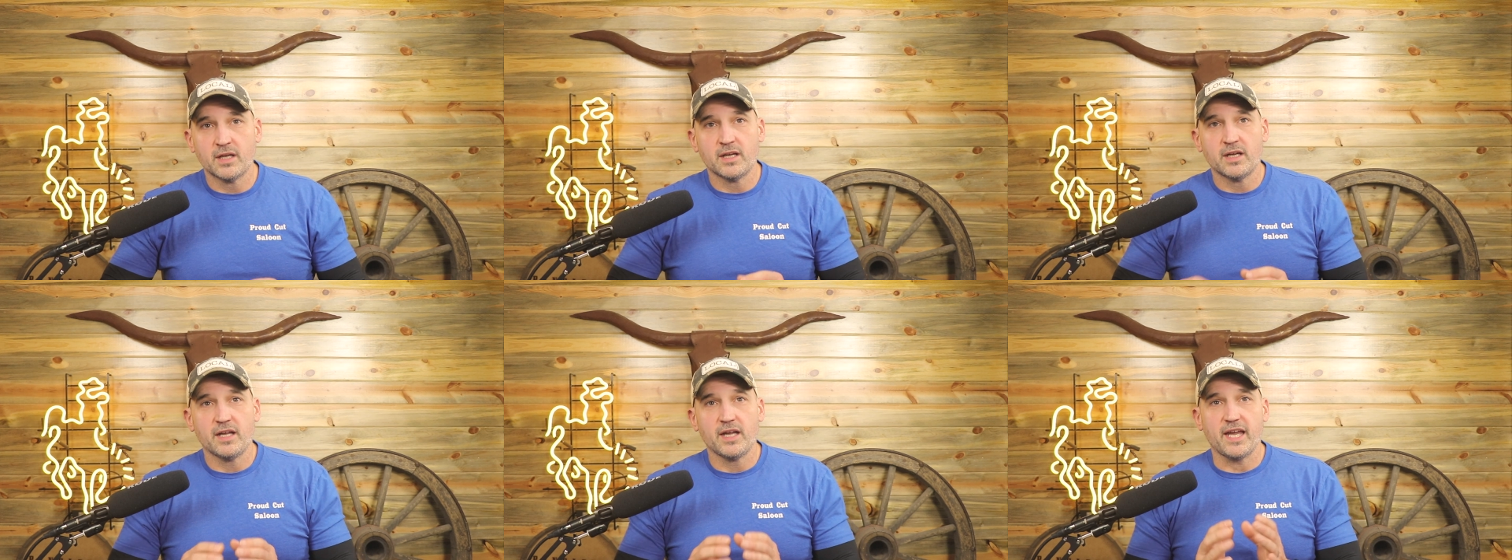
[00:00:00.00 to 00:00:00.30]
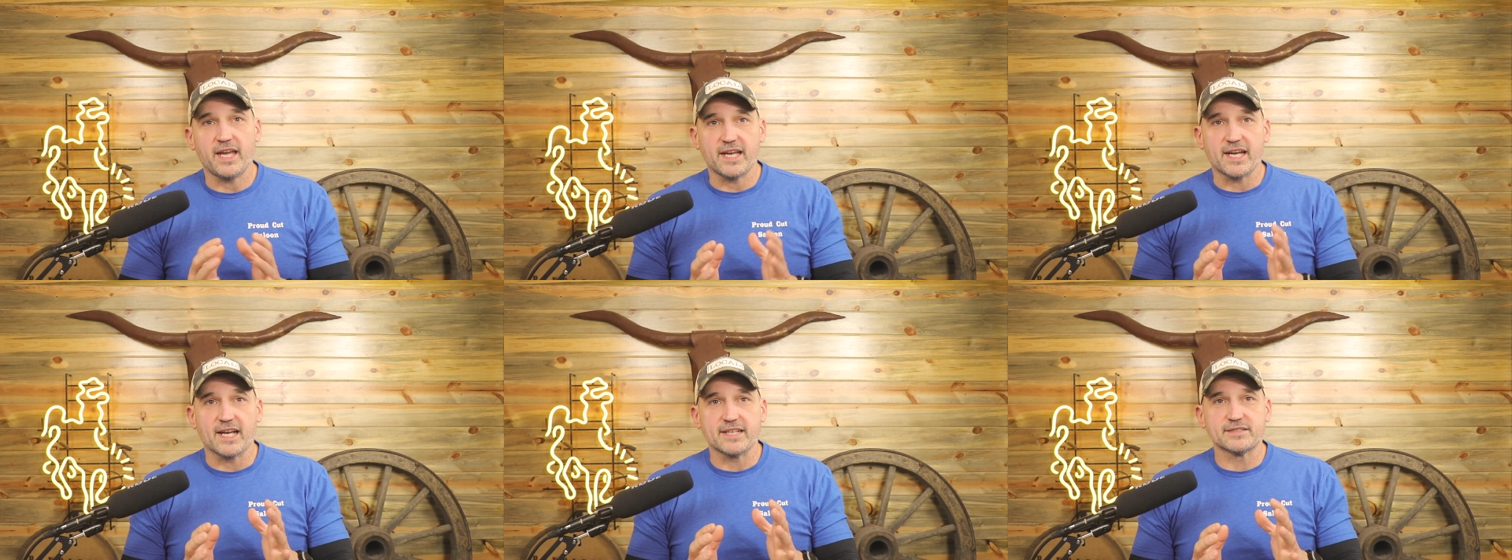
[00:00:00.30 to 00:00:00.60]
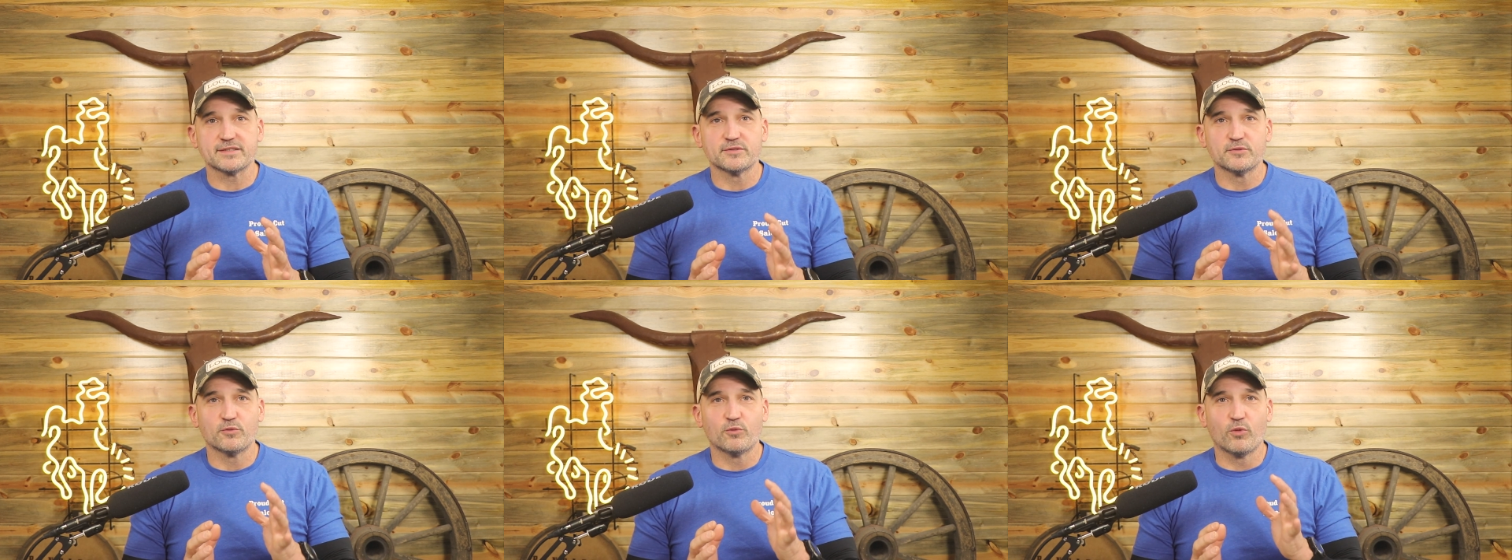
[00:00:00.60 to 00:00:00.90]
Hey
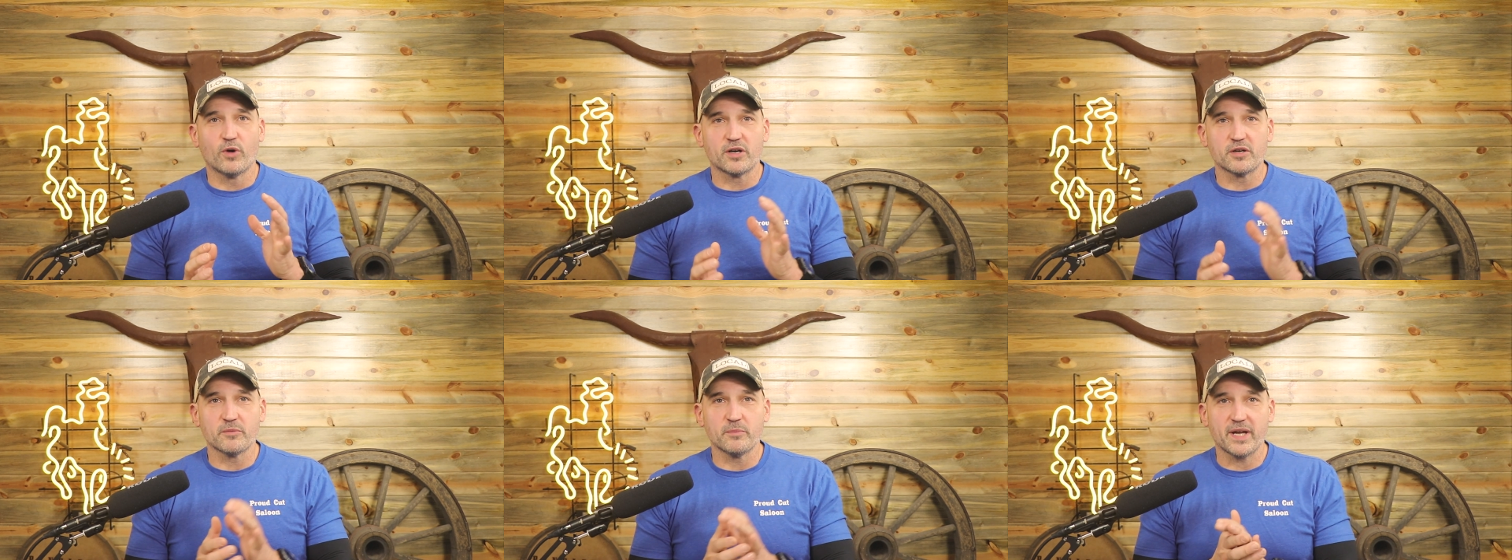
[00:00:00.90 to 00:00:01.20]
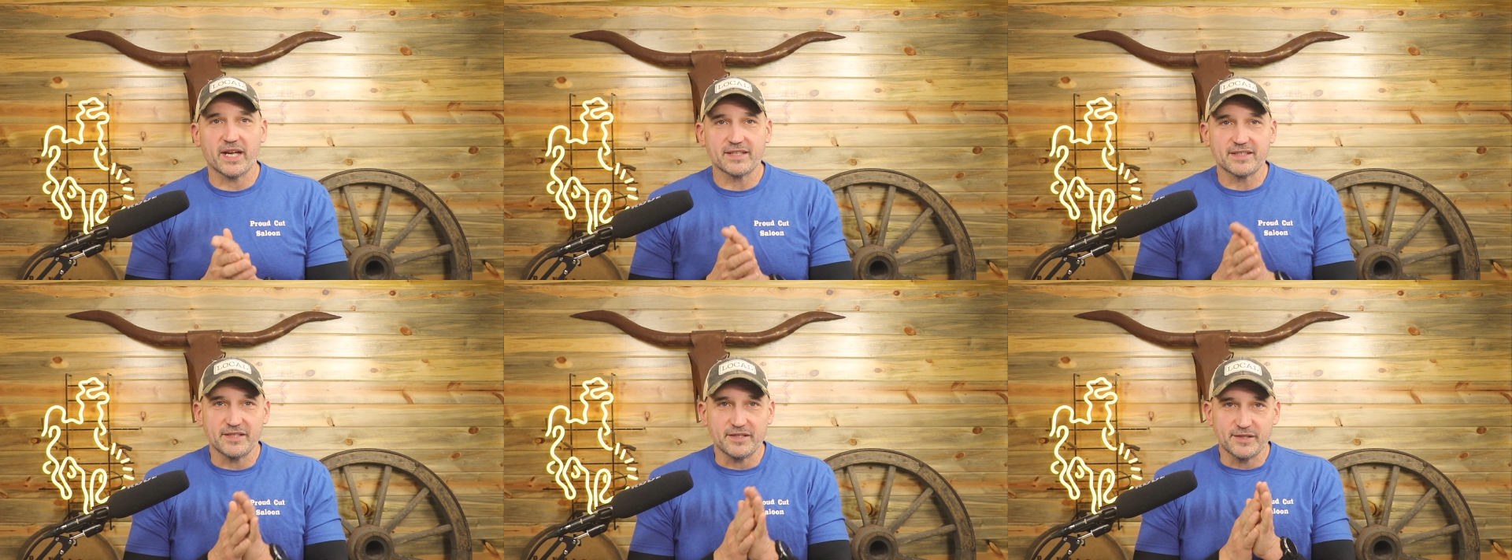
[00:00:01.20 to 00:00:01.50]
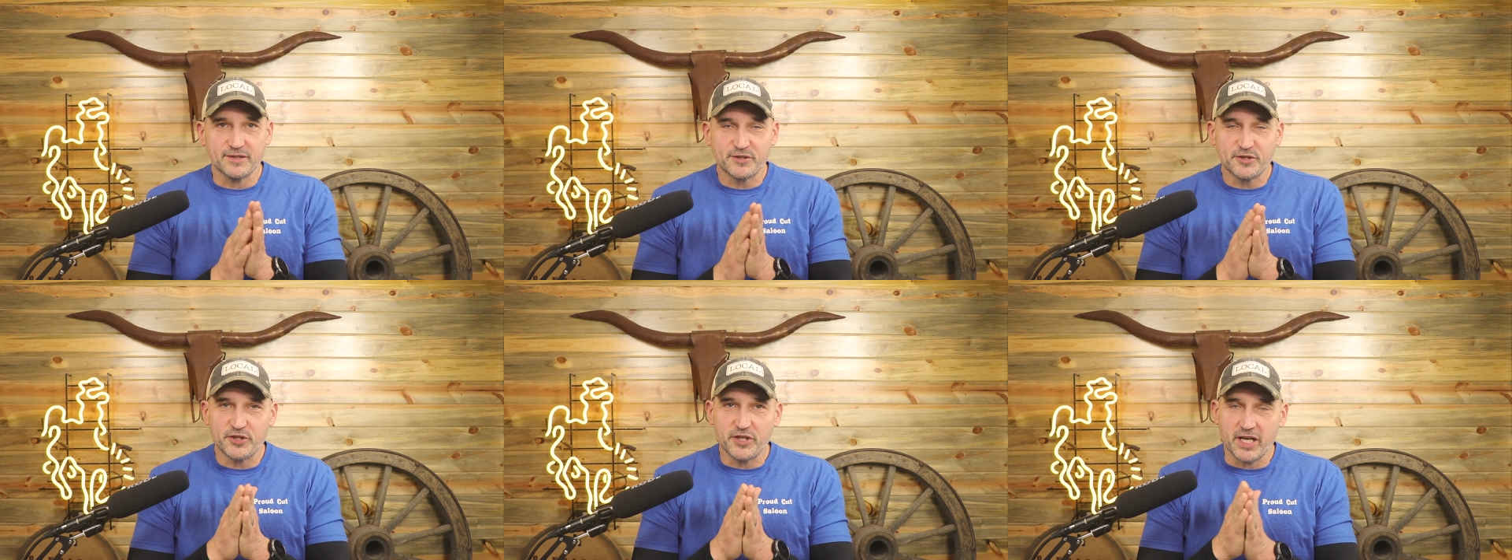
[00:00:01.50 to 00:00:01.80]
guys, welcome back to
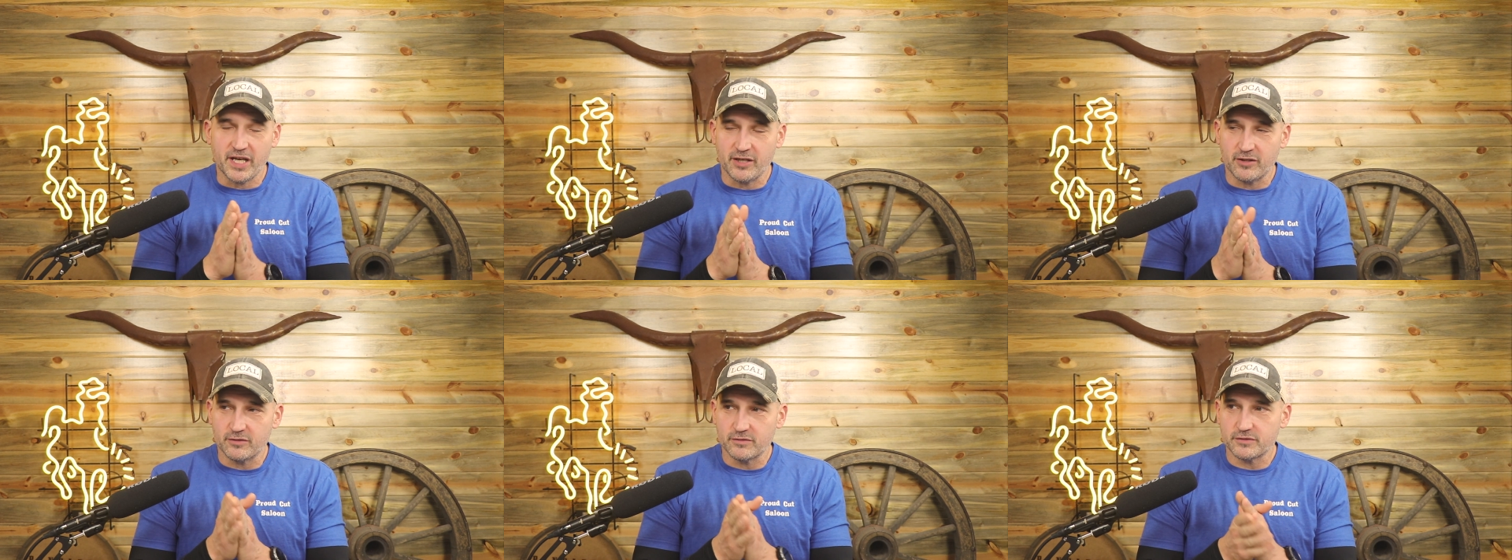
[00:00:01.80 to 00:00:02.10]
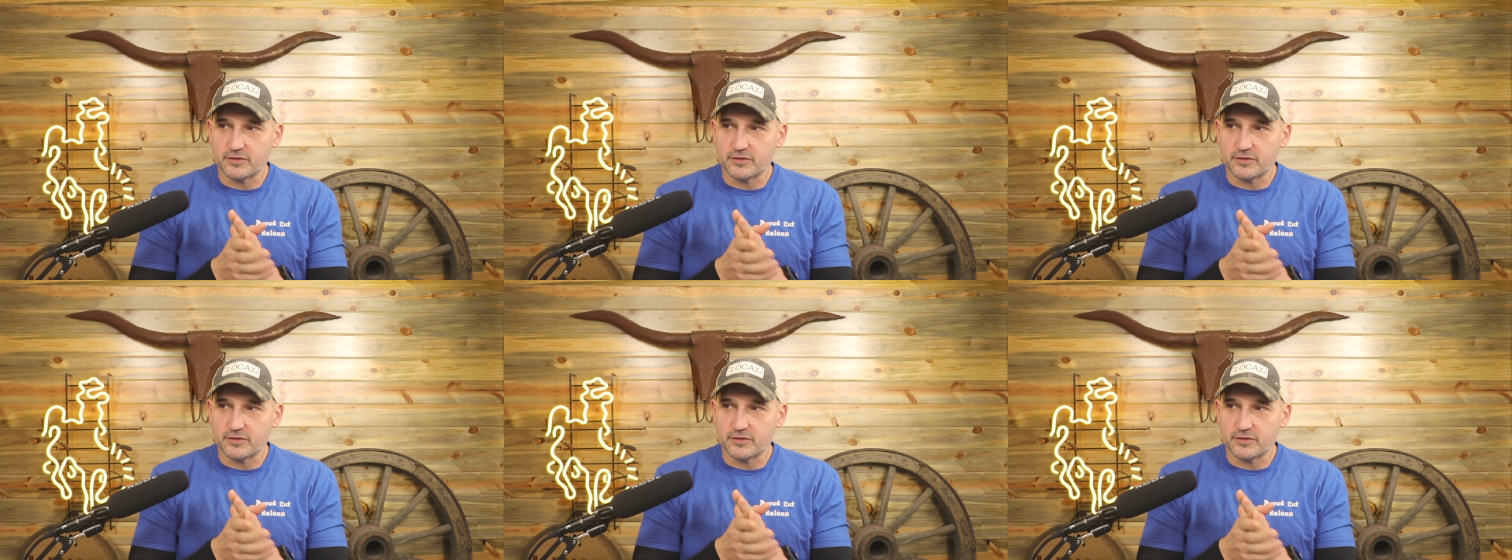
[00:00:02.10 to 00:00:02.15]
the channel.